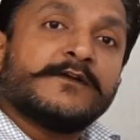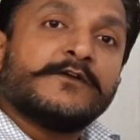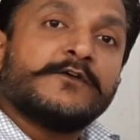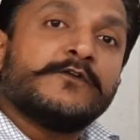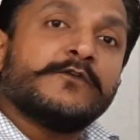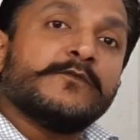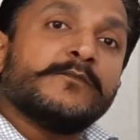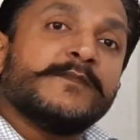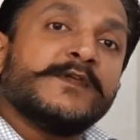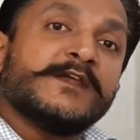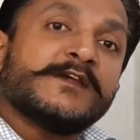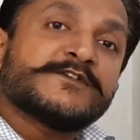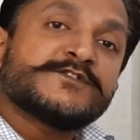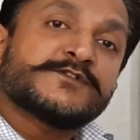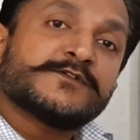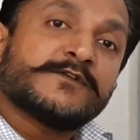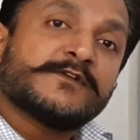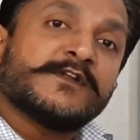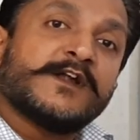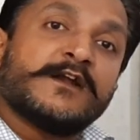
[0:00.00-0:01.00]
to make
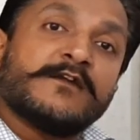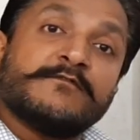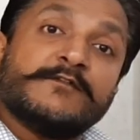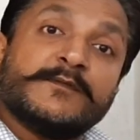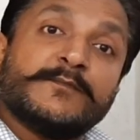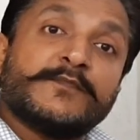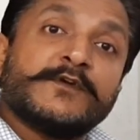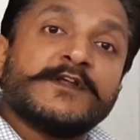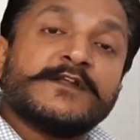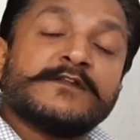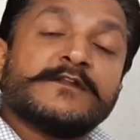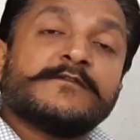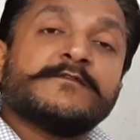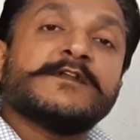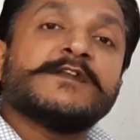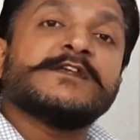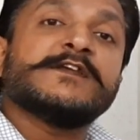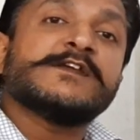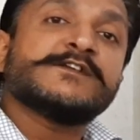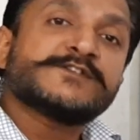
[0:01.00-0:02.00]
sure that we bring the
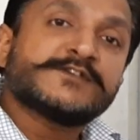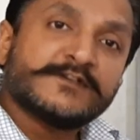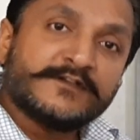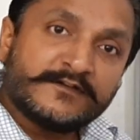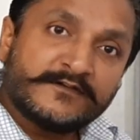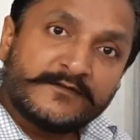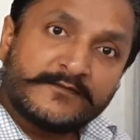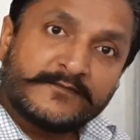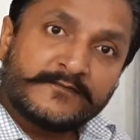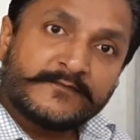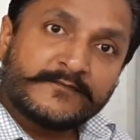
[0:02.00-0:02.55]
variation.